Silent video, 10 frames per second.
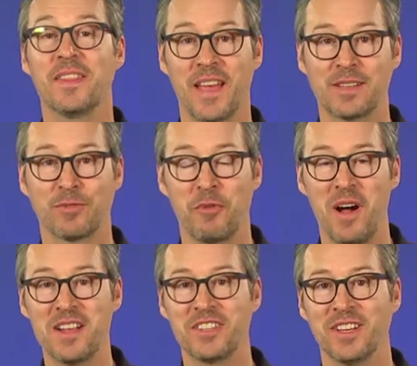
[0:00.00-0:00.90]
Thanks for
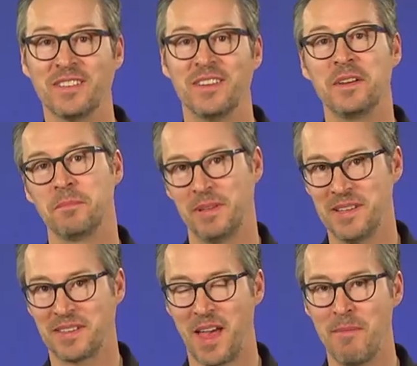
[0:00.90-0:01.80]
watching.
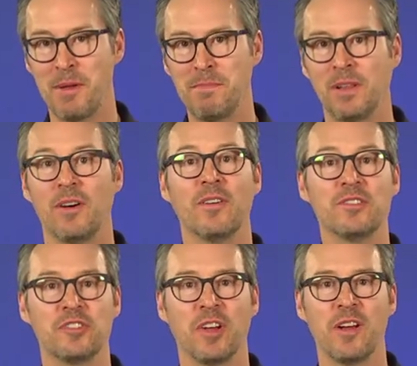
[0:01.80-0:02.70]
Please comment below
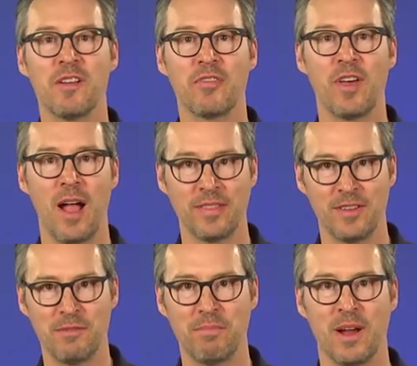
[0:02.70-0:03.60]
and share your thoughts
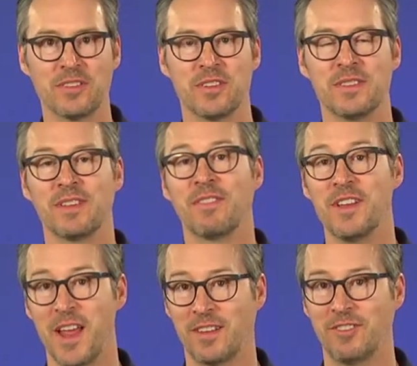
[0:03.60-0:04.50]
and impressions of the
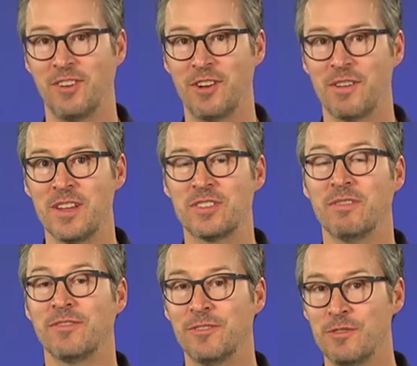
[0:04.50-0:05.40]
next generation
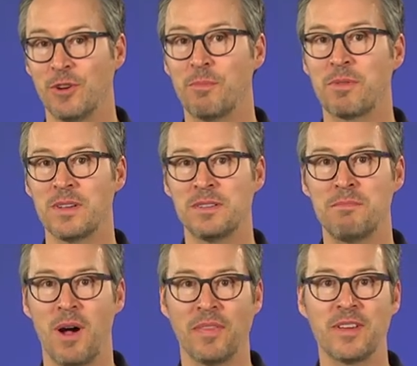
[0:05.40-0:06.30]
Fluval
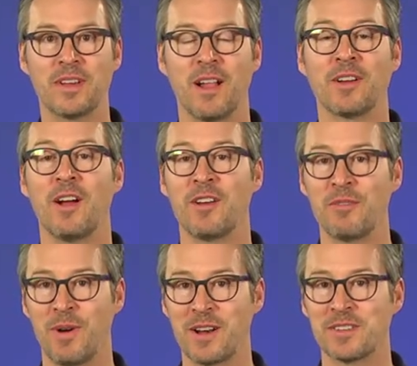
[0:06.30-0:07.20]
Prism multicolor
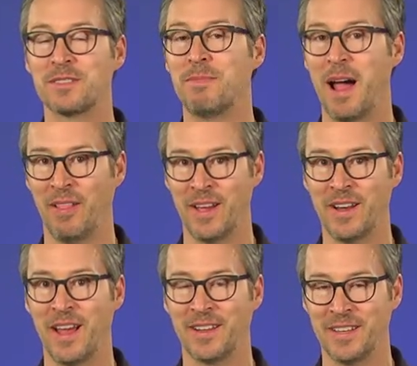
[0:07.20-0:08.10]
underwater spotlight
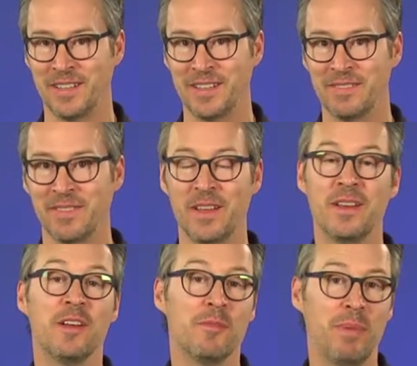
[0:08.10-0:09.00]
LED.
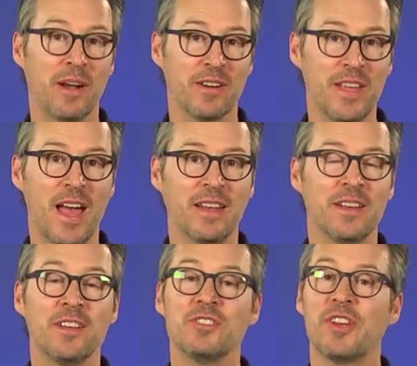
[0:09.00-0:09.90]
Better
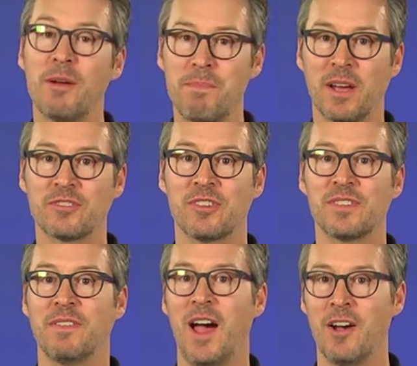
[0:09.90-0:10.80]
yet, share pictures
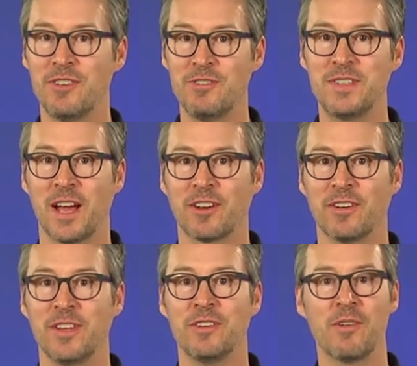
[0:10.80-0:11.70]
of how you
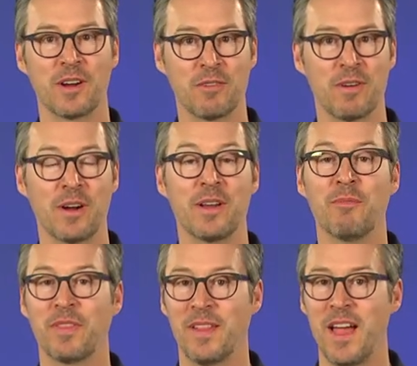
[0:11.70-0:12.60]
decorate your aquarium
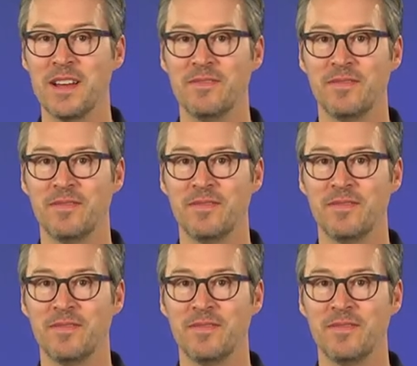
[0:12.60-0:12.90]
with light.